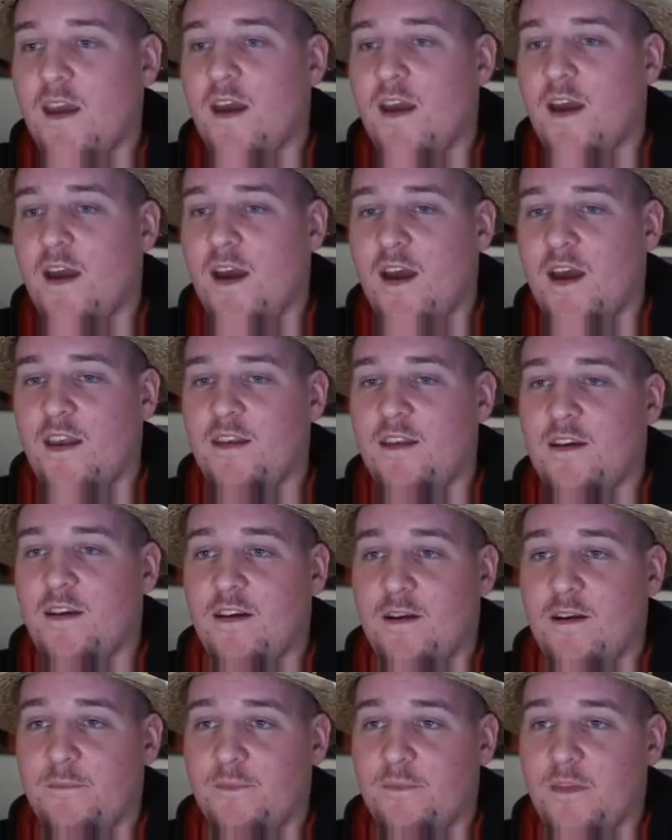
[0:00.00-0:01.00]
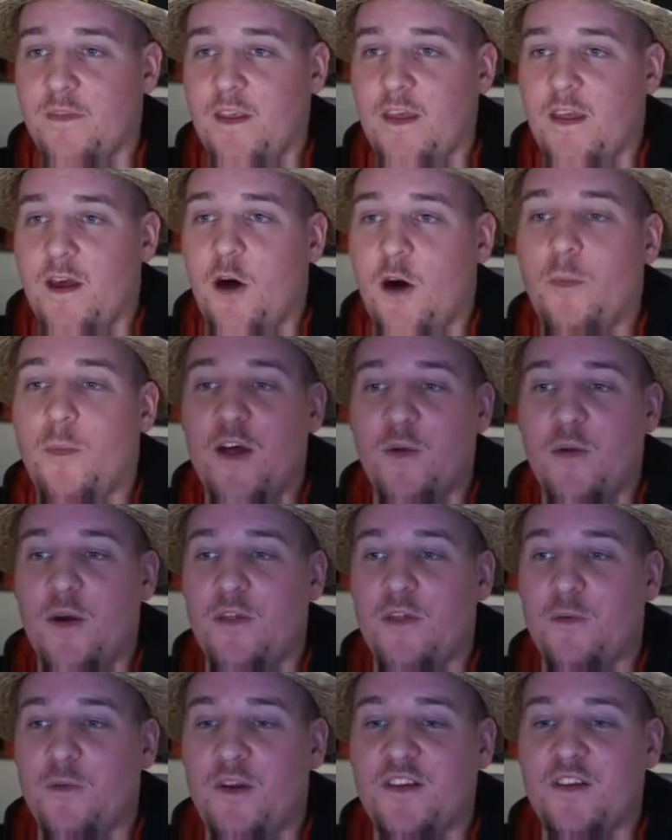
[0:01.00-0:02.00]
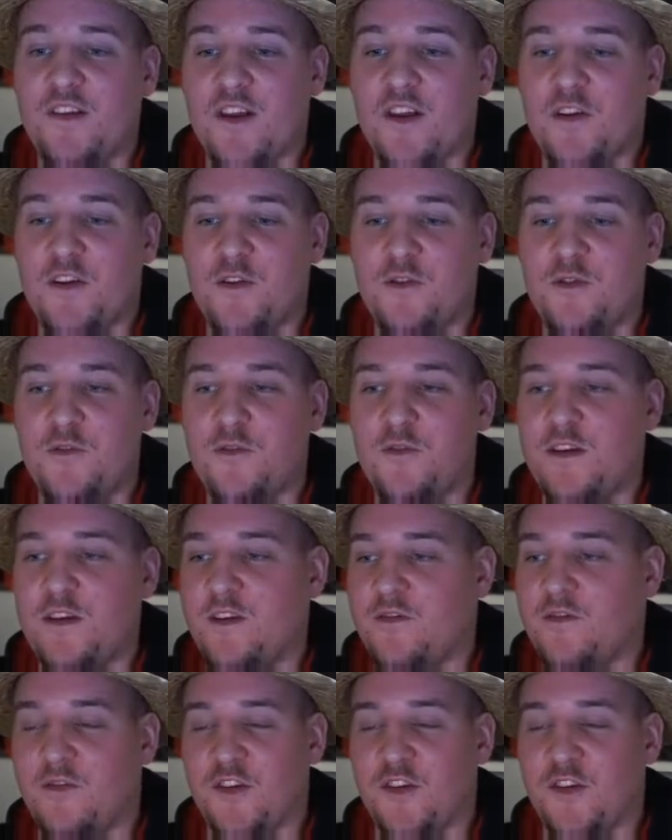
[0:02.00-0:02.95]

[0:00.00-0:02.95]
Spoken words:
And, oh, by the way, the reason that Gahoon, for